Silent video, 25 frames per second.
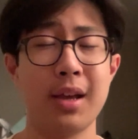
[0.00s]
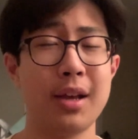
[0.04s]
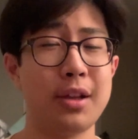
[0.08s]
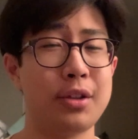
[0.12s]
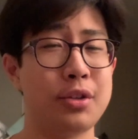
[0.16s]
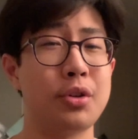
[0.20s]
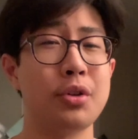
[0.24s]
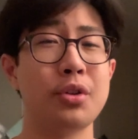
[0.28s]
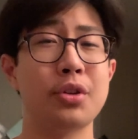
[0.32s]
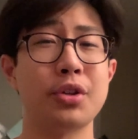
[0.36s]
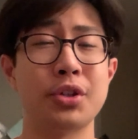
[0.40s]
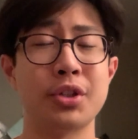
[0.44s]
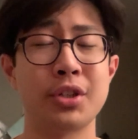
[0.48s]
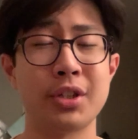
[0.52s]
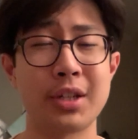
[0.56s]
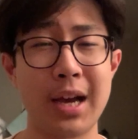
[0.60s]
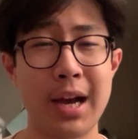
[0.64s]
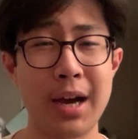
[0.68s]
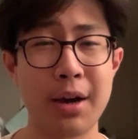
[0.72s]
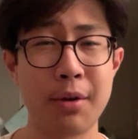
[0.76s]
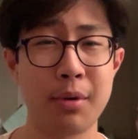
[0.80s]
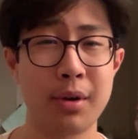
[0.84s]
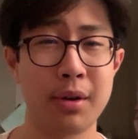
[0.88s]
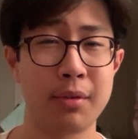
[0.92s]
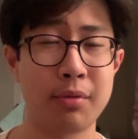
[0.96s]
took a
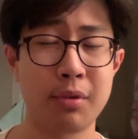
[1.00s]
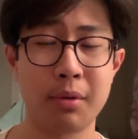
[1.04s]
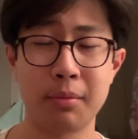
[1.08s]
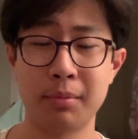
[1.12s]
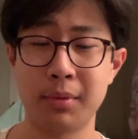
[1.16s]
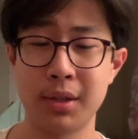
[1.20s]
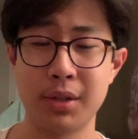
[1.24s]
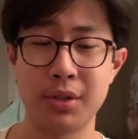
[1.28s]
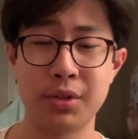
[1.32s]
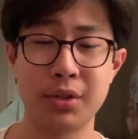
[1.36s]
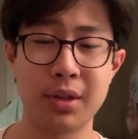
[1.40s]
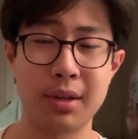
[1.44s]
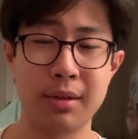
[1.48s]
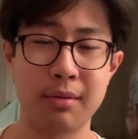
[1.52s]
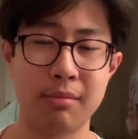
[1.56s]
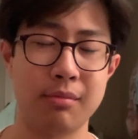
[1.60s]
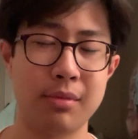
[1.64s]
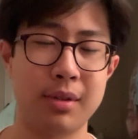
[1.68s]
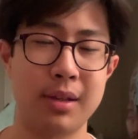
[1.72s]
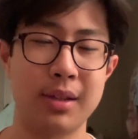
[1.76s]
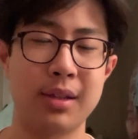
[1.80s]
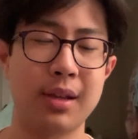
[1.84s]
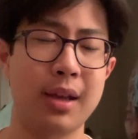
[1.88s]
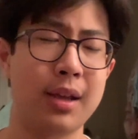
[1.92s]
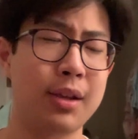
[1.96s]
shower from the gym
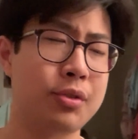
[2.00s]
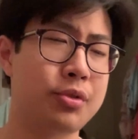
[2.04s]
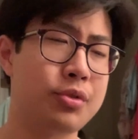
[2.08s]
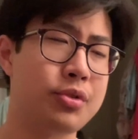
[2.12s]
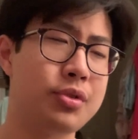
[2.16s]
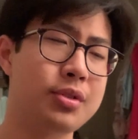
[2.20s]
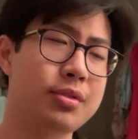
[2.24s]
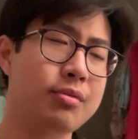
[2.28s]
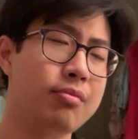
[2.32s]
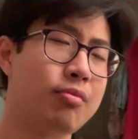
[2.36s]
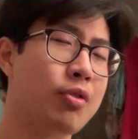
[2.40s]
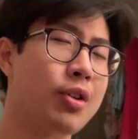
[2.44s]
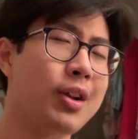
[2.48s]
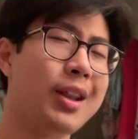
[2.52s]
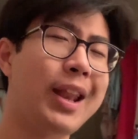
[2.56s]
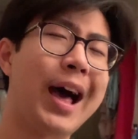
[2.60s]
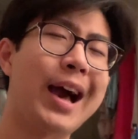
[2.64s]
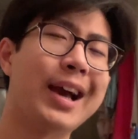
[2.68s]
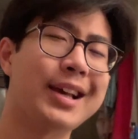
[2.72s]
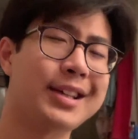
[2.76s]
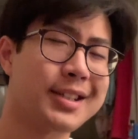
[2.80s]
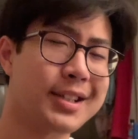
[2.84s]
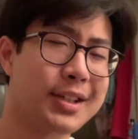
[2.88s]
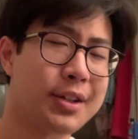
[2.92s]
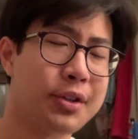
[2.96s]
and, you're just
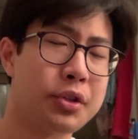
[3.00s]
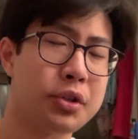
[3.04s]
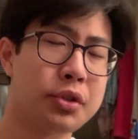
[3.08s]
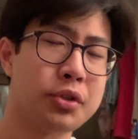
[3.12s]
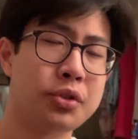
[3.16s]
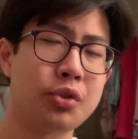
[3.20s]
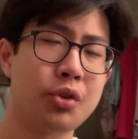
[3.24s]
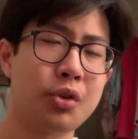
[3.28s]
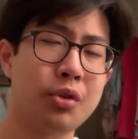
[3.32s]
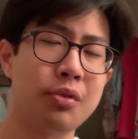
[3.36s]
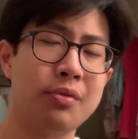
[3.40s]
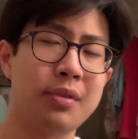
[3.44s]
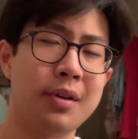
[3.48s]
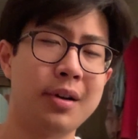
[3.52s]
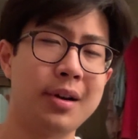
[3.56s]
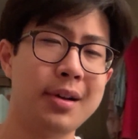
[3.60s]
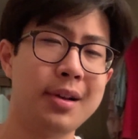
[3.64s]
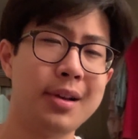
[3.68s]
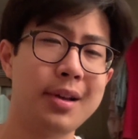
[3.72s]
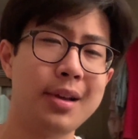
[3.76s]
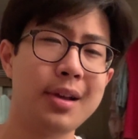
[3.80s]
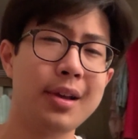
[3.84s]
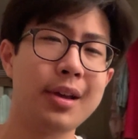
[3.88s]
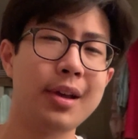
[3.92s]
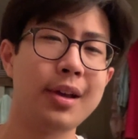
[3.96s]
relaxing on the sofa
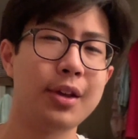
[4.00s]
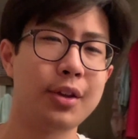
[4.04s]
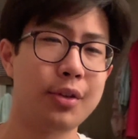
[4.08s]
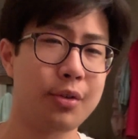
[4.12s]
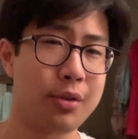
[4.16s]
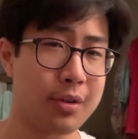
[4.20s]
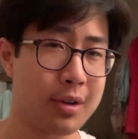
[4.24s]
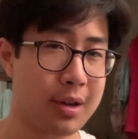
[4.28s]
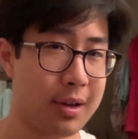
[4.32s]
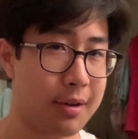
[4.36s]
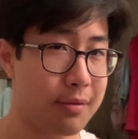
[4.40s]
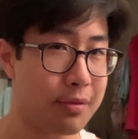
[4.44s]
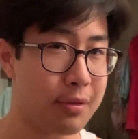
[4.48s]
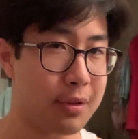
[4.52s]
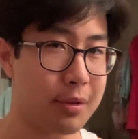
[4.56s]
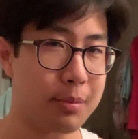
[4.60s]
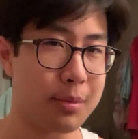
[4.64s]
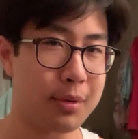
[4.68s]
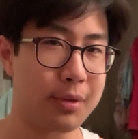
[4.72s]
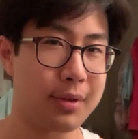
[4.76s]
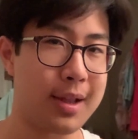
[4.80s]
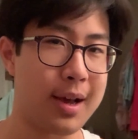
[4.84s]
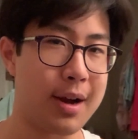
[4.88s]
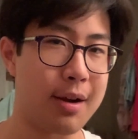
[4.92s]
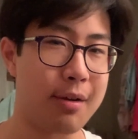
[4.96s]
you're
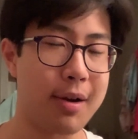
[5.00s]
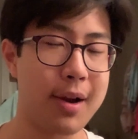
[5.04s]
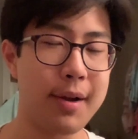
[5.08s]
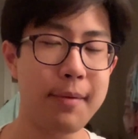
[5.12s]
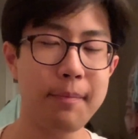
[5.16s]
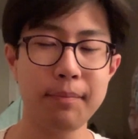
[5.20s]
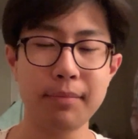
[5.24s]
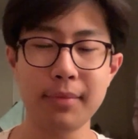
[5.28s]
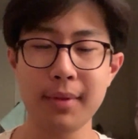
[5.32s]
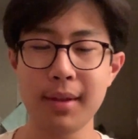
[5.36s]
comfortable now right